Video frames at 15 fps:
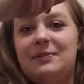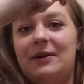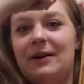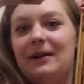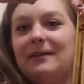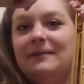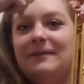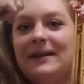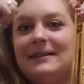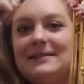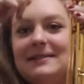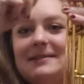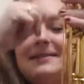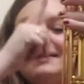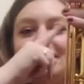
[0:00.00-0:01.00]
part
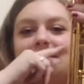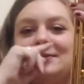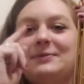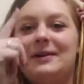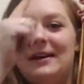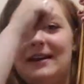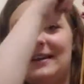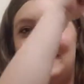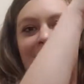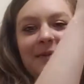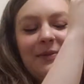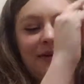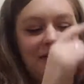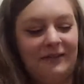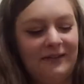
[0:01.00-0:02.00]
faces this way and that
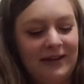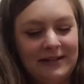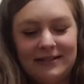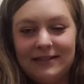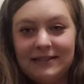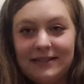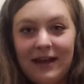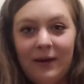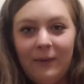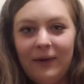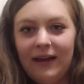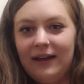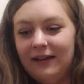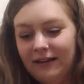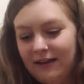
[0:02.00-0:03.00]
part faces that
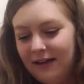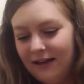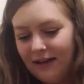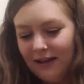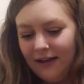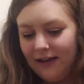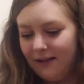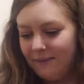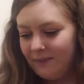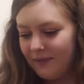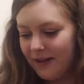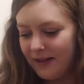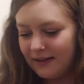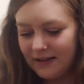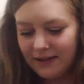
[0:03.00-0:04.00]
way.
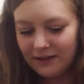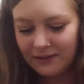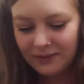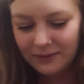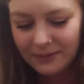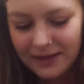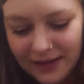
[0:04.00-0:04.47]
And then we